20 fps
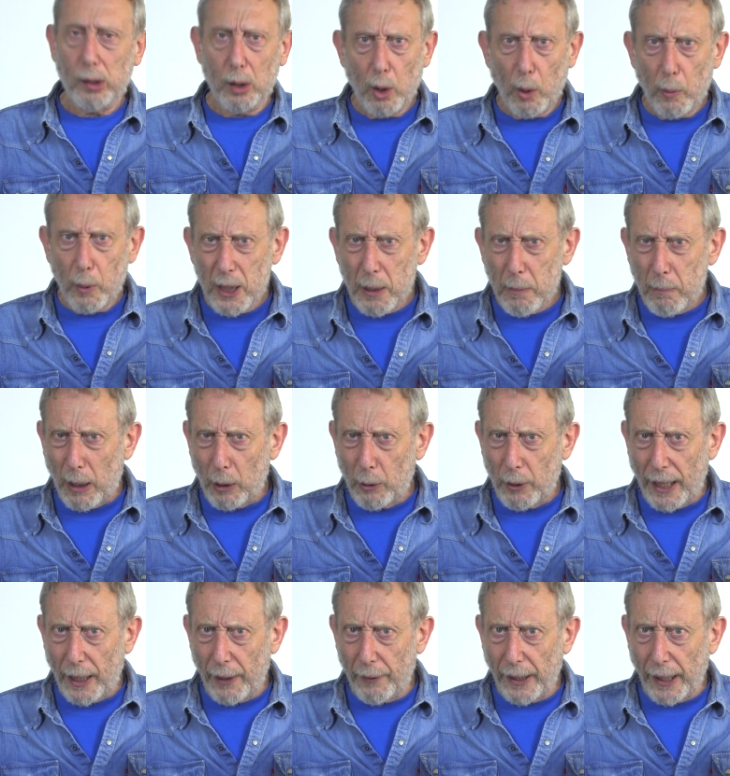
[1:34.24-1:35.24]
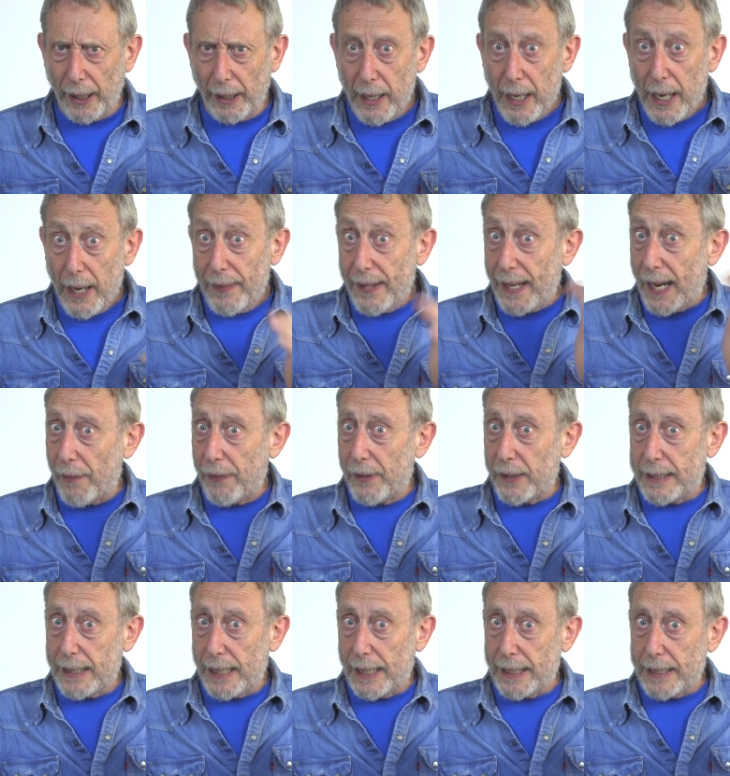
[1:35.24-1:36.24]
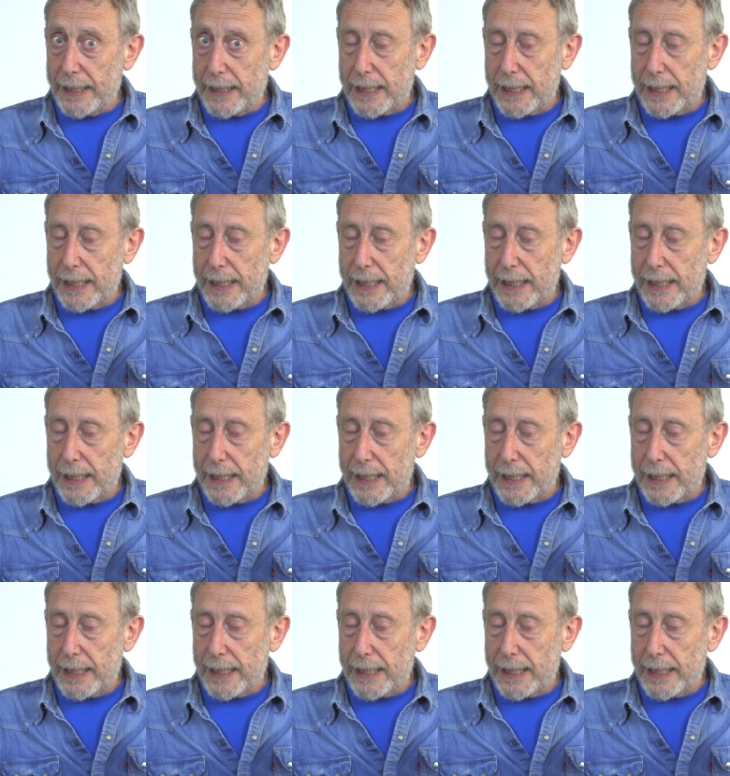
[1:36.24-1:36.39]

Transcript: or was it Bulgaria, the other day